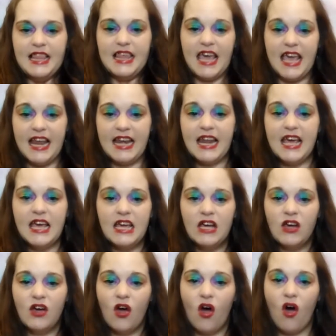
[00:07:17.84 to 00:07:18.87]
then
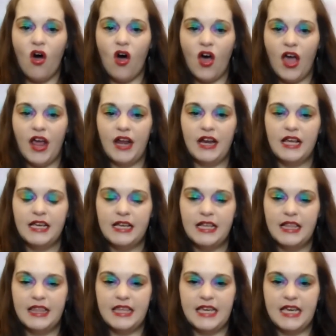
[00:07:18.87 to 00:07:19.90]
on
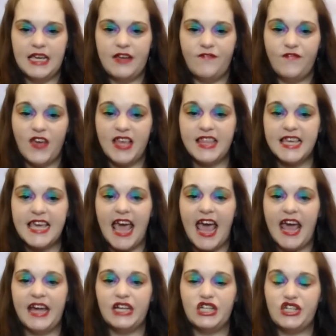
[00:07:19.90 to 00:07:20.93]
the fifth
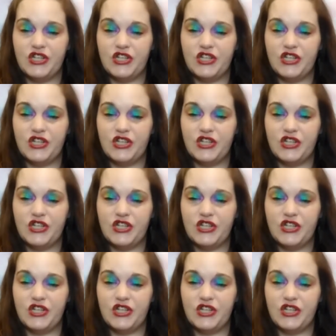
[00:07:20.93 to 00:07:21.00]
gate,